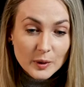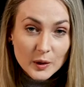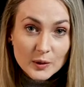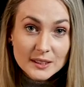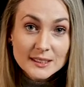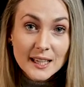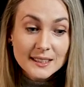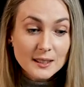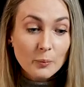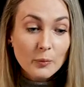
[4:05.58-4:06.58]
mode and set
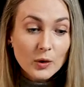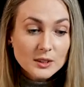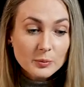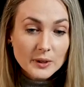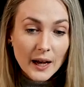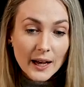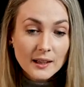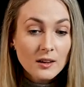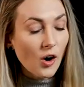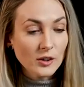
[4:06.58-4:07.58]
it to multiply,
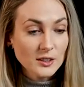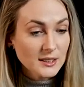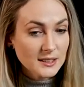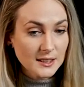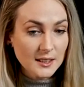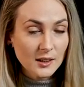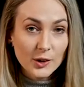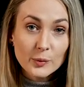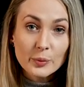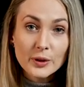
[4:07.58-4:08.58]
all you see
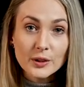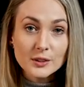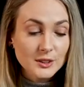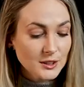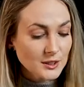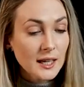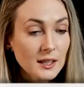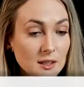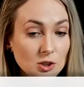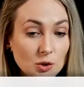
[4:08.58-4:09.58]
are the birds.
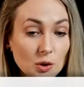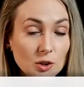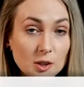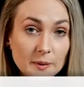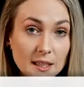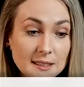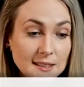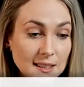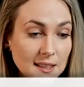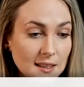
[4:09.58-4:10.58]
Hit control or command
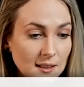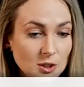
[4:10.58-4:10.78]
T